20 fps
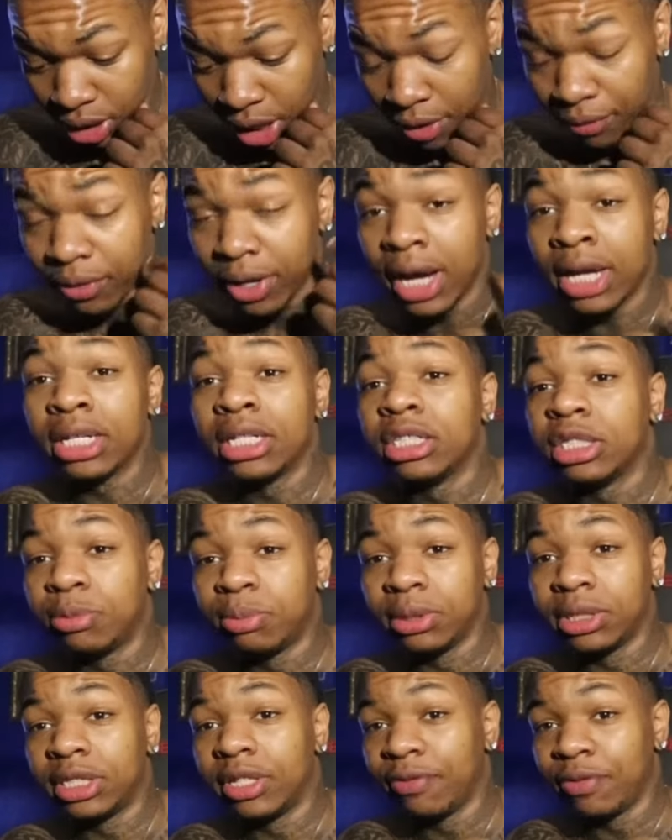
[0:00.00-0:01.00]
I forgot the
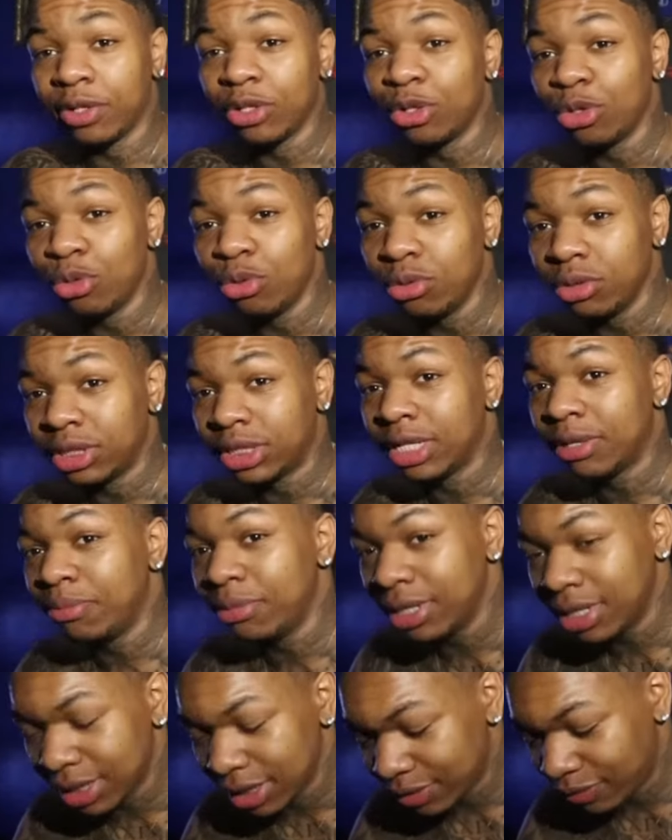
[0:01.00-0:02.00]
specific dude who sent
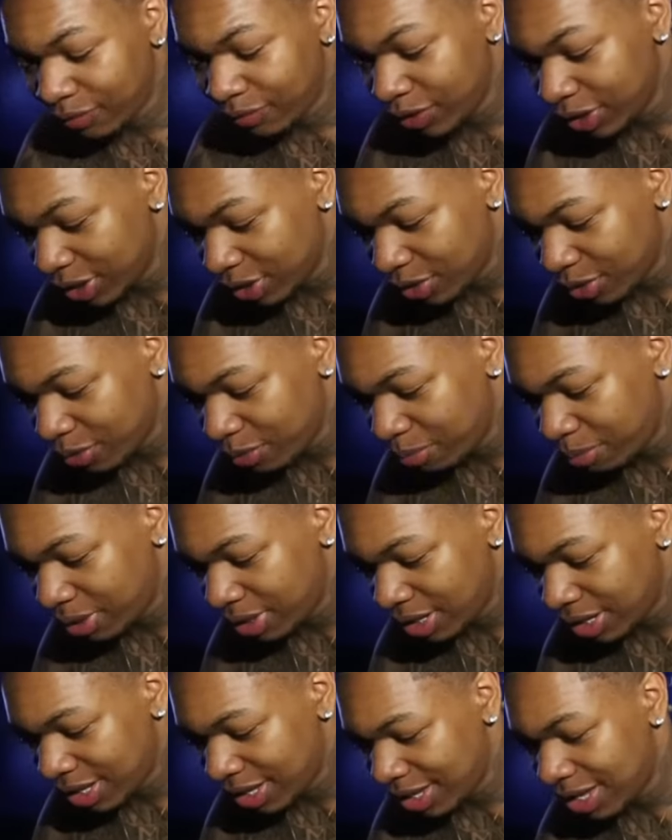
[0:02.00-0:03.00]
me this video,
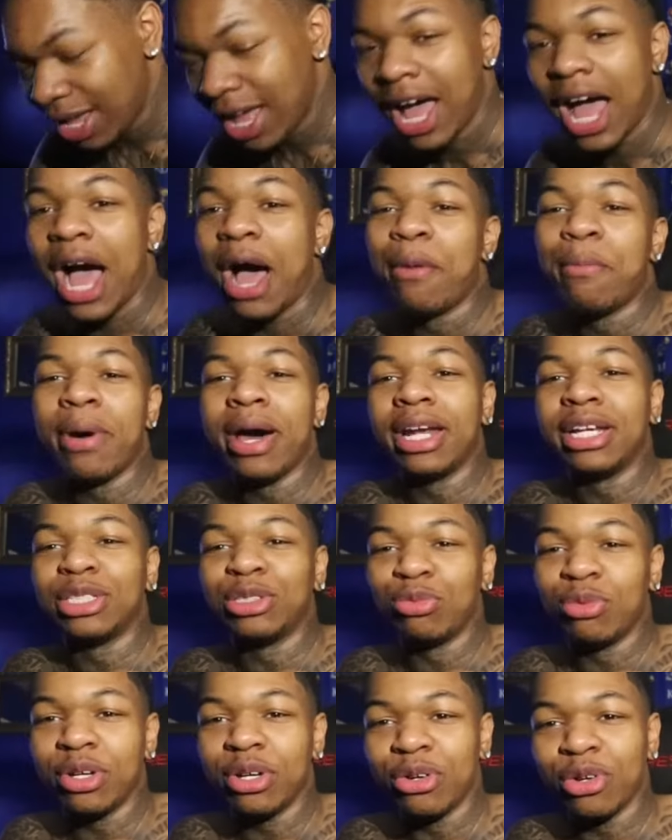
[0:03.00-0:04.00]
but I might as
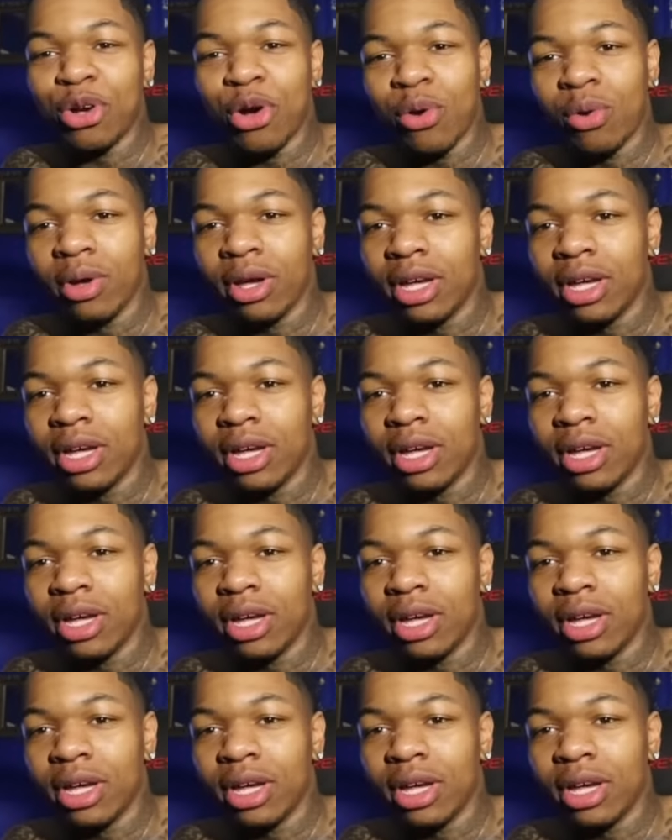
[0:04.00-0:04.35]
well go